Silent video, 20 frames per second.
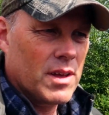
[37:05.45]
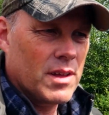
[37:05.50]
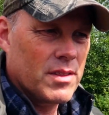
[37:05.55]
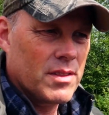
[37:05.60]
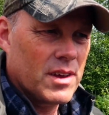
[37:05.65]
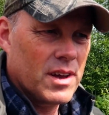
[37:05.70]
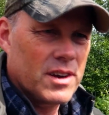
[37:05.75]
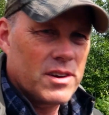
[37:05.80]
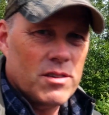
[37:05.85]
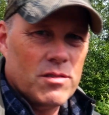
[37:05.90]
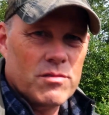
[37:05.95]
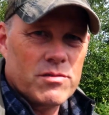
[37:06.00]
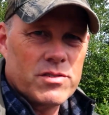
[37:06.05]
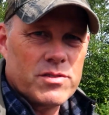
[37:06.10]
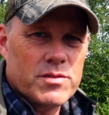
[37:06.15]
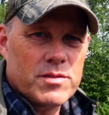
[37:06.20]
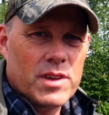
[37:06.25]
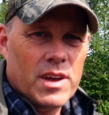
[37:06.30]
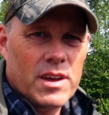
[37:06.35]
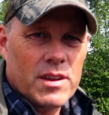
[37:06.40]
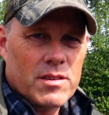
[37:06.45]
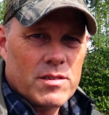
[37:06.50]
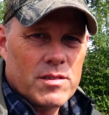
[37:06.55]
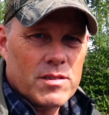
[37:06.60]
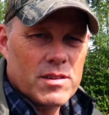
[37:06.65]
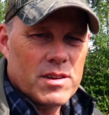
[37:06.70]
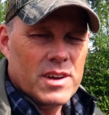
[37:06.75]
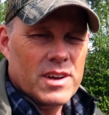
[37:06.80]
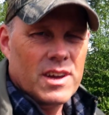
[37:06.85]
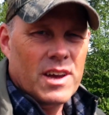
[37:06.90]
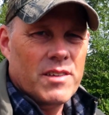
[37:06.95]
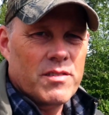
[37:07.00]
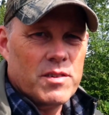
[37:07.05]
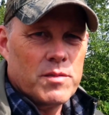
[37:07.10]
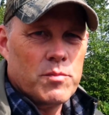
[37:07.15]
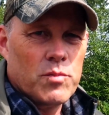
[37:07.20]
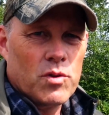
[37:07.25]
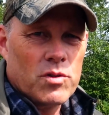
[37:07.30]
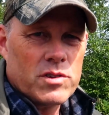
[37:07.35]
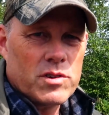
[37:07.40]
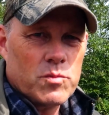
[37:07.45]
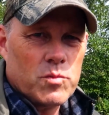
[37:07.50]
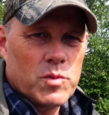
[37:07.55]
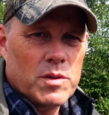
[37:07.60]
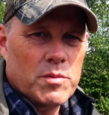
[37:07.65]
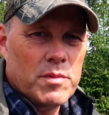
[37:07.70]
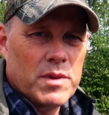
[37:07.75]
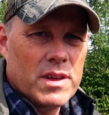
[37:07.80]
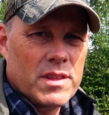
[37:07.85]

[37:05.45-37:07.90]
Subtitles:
and I haven't brought it with me,